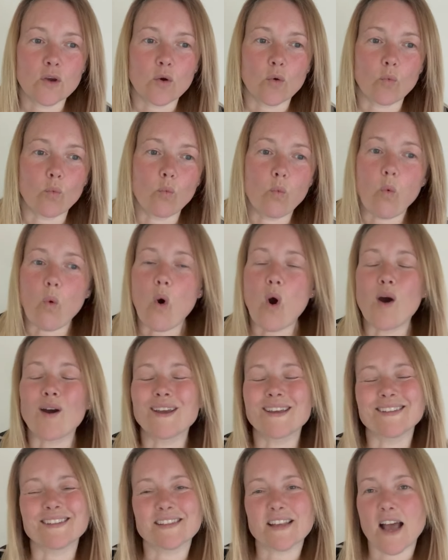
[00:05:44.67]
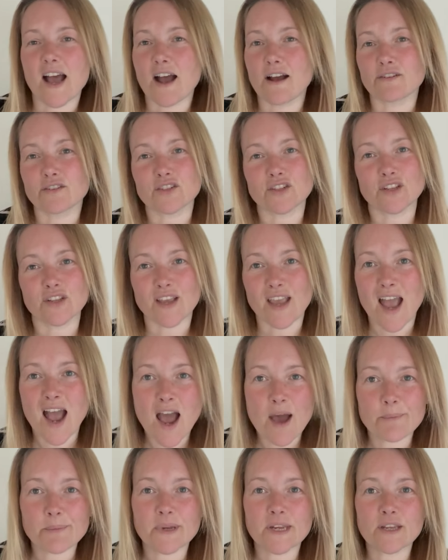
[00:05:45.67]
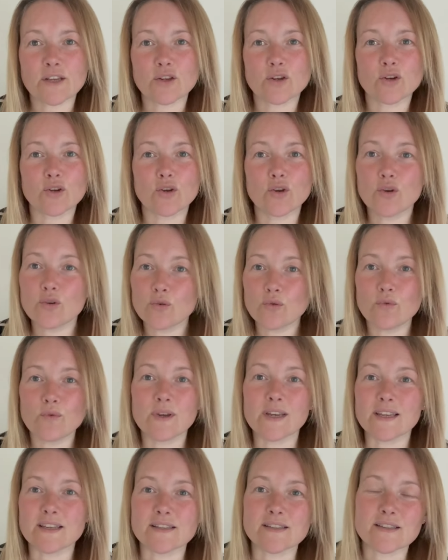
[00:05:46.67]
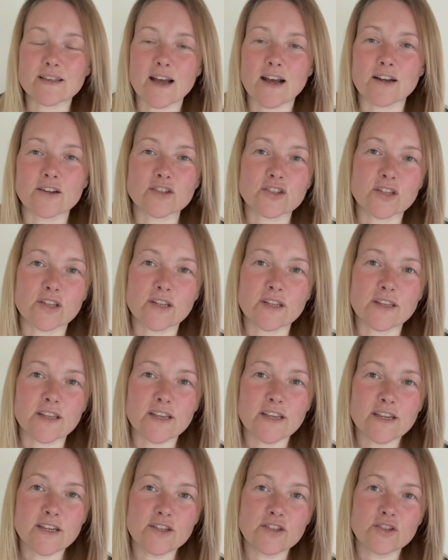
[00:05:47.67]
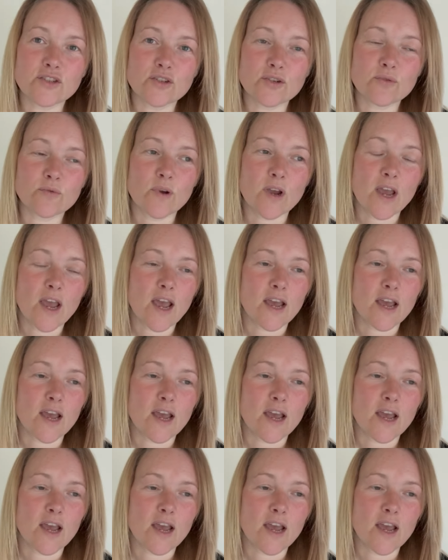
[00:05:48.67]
what is actually happening and who is actually the issue,